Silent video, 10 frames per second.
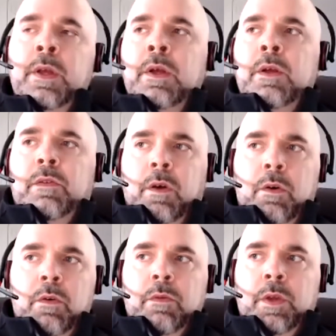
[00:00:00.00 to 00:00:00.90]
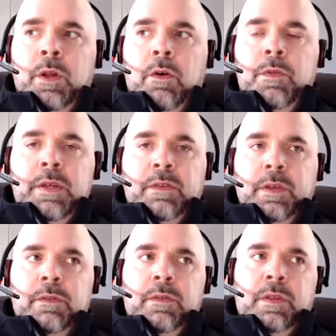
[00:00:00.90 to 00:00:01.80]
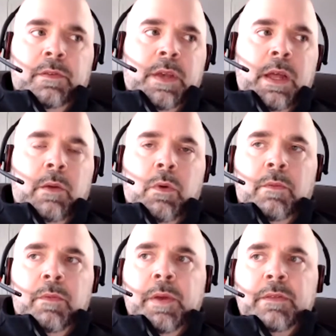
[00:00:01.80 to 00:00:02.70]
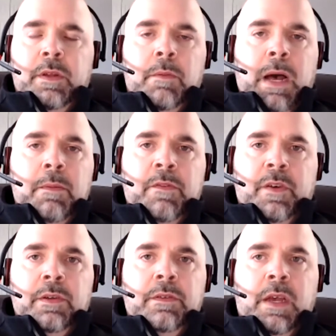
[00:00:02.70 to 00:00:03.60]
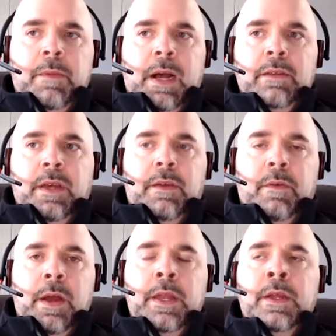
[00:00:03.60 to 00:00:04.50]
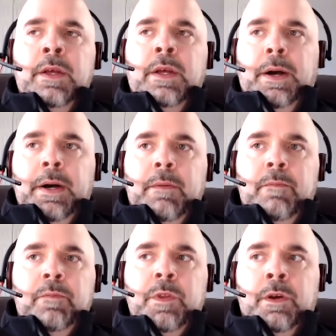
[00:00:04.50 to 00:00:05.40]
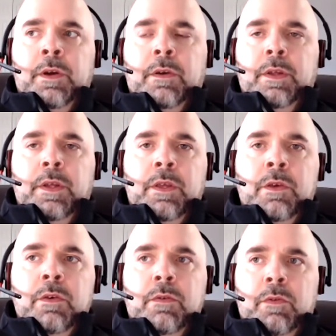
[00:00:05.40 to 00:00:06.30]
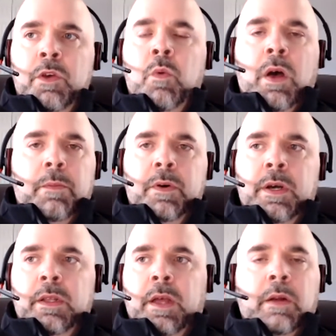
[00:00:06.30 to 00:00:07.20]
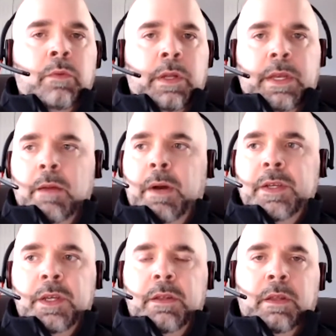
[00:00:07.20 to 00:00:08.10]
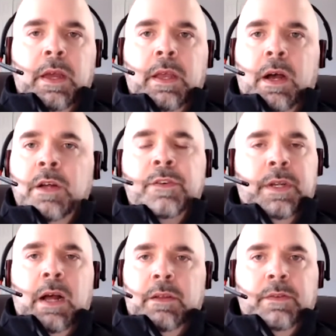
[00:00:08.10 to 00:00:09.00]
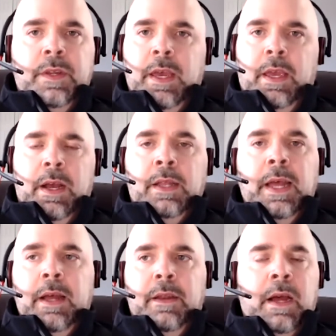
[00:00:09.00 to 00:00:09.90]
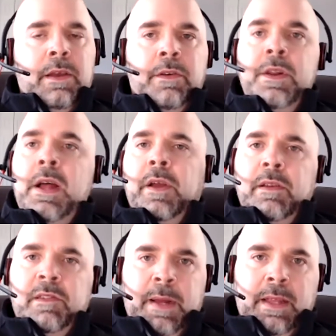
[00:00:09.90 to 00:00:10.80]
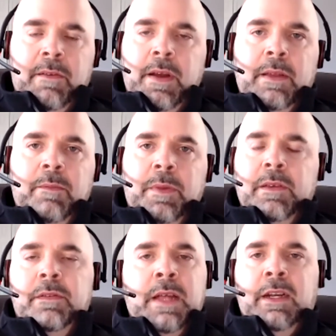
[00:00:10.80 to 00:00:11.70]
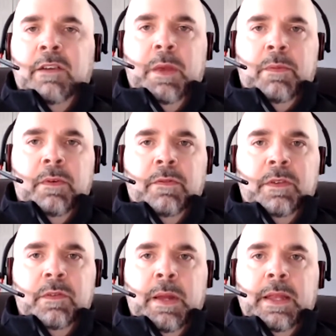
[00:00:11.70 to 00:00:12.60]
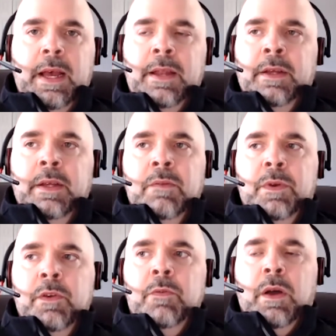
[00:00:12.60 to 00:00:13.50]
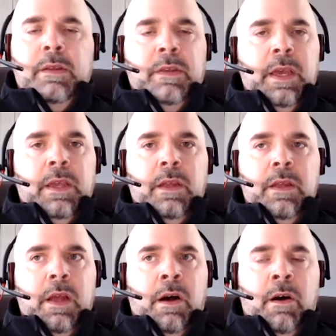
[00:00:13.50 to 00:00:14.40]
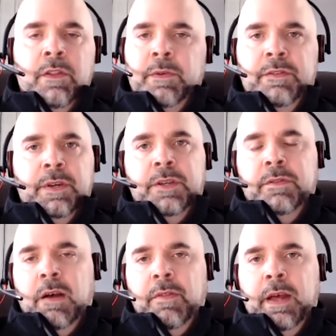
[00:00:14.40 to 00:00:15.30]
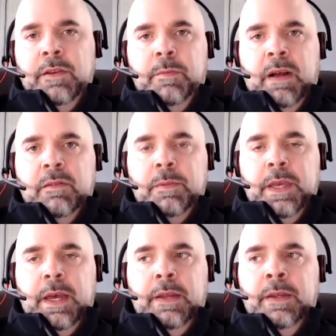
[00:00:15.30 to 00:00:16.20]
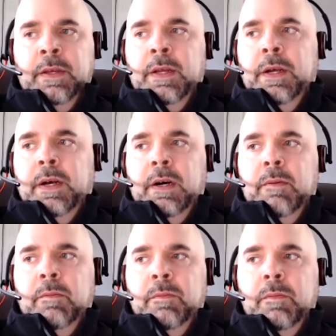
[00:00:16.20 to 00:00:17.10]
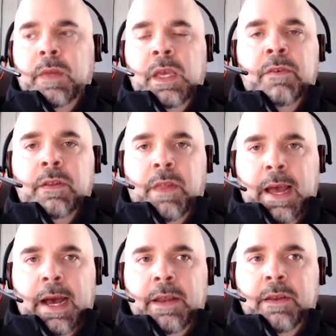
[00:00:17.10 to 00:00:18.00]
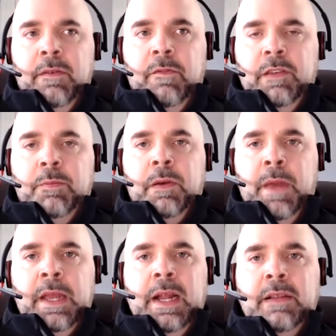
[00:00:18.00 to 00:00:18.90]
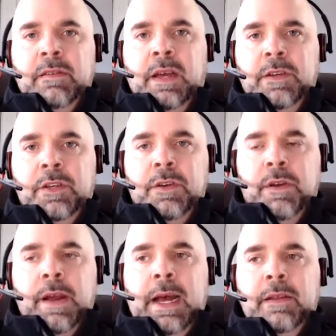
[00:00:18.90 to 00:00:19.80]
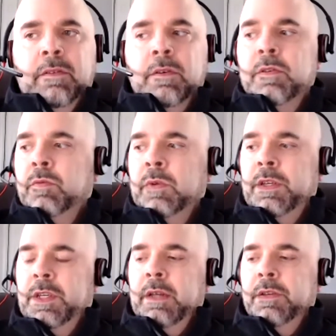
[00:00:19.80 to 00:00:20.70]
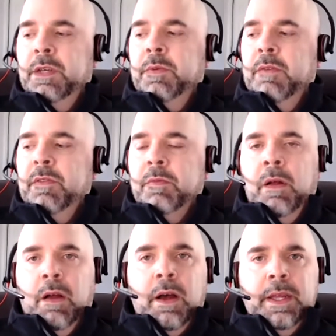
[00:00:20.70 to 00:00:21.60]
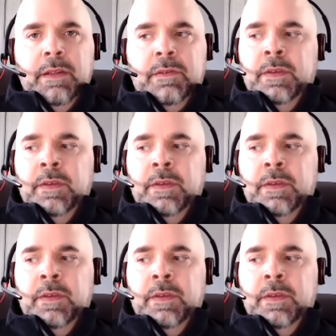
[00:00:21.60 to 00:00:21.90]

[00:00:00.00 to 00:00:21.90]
so this is kind of what we would consider bottom of funnel type content, right? You want to put like a really high budget, like $100 a day on that. Now you're never going to spend that, right? Because there's not enough people to spend that. But you want to take all the restrictions off that as you possibly can. Even that, Facebook may not decide to show your ad. So it's really challenging when you have a small audience.